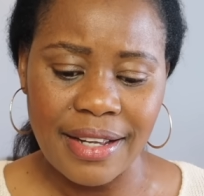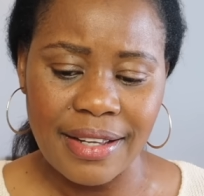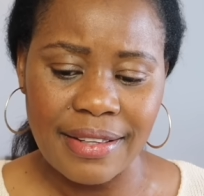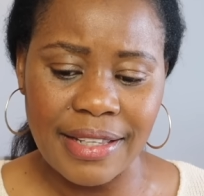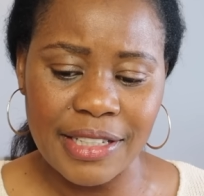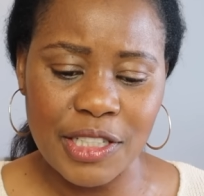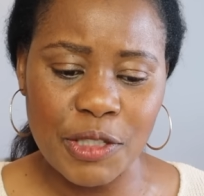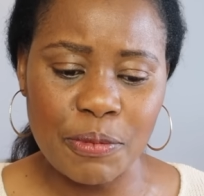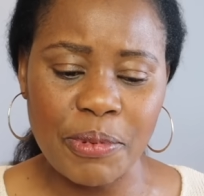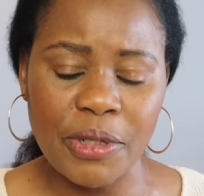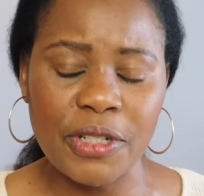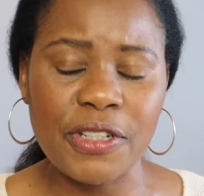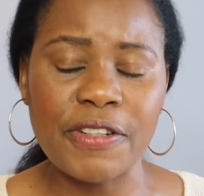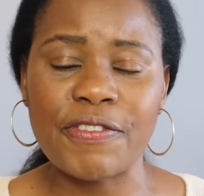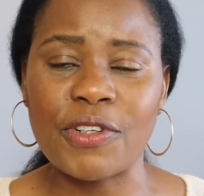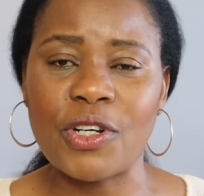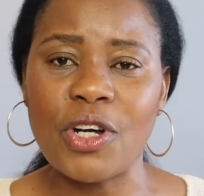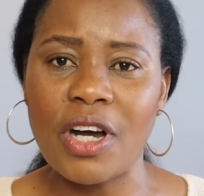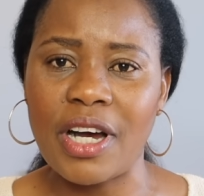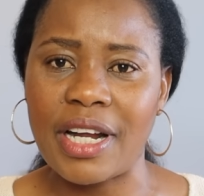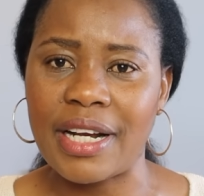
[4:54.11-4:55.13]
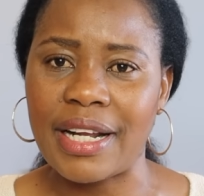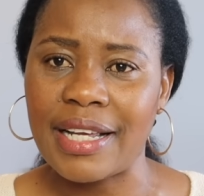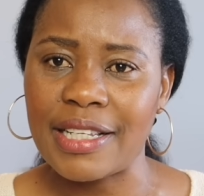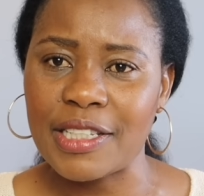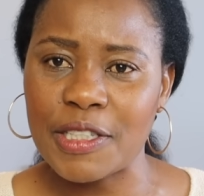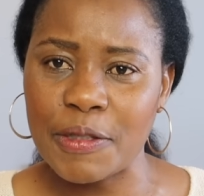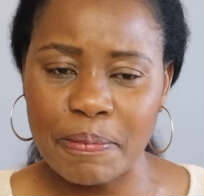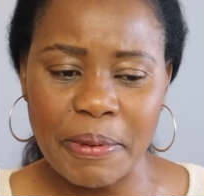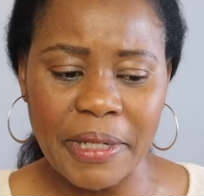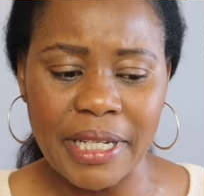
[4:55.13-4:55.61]
the Spirit of God
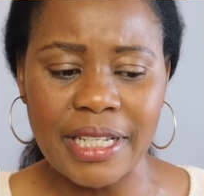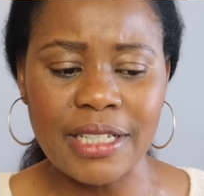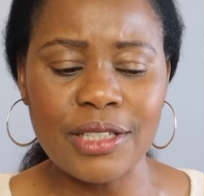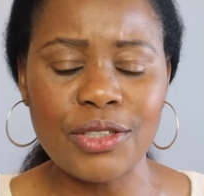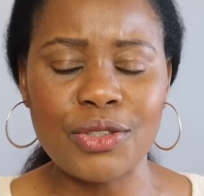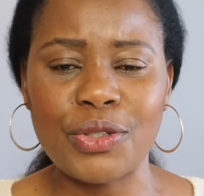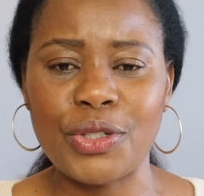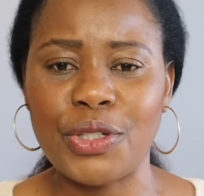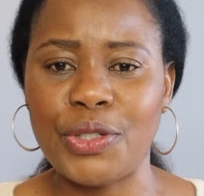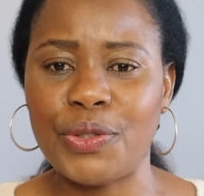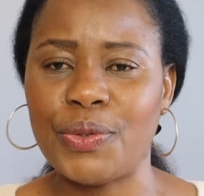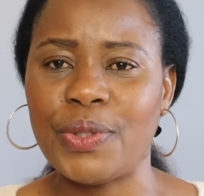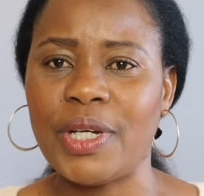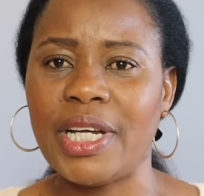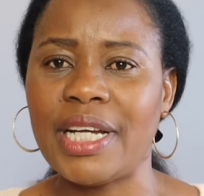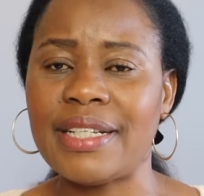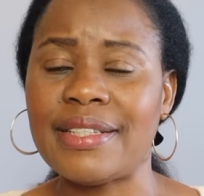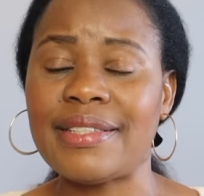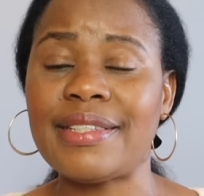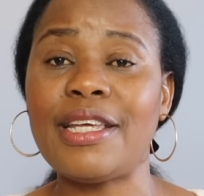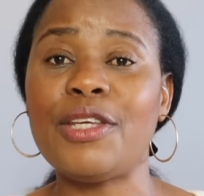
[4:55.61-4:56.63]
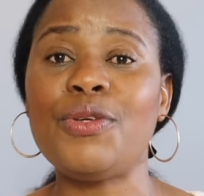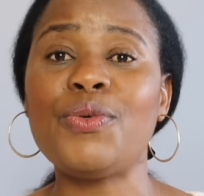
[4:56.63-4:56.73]
speaking to you and say,